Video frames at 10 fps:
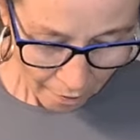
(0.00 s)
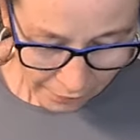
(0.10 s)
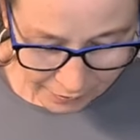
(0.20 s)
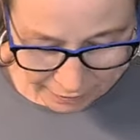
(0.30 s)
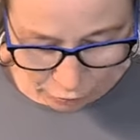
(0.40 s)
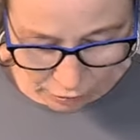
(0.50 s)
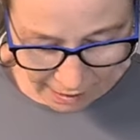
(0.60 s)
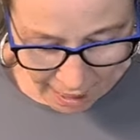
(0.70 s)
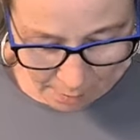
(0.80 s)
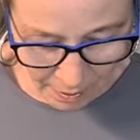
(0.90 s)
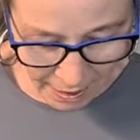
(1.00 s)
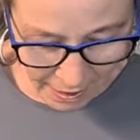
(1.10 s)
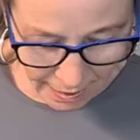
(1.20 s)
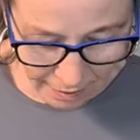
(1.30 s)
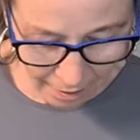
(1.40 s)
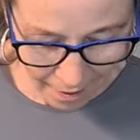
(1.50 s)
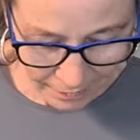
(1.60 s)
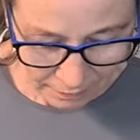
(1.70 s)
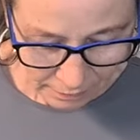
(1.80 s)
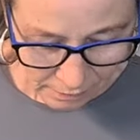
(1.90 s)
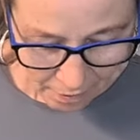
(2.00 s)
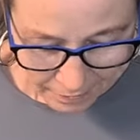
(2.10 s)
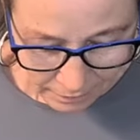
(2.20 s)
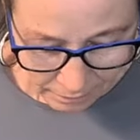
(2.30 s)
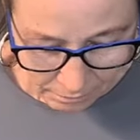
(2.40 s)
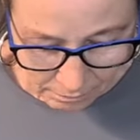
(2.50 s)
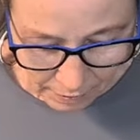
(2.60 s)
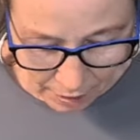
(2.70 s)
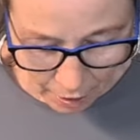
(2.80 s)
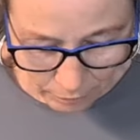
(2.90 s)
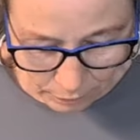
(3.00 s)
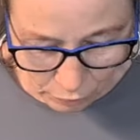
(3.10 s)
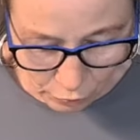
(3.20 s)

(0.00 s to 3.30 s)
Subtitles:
And then your gap here, go